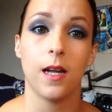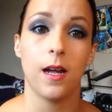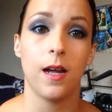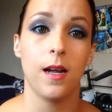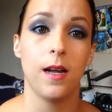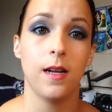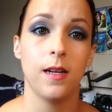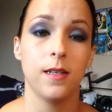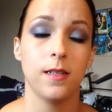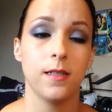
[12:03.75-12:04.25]

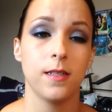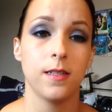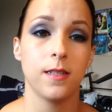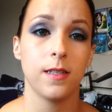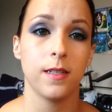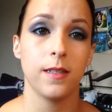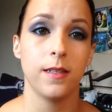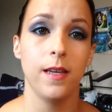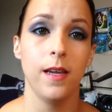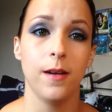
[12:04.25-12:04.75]
and
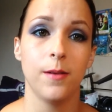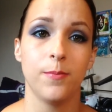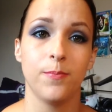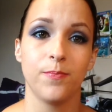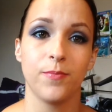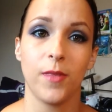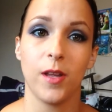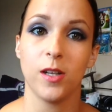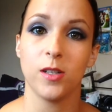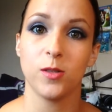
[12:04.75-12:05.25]
yeah,
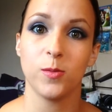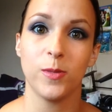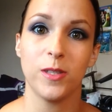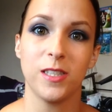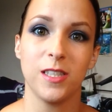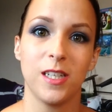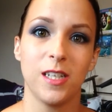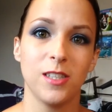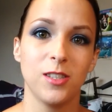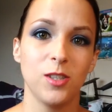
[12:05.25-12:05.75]
I'll speak
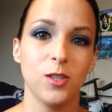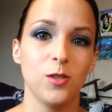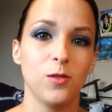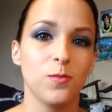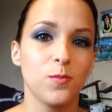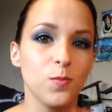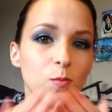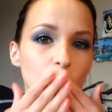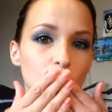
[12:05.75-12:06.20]
to you guys soon.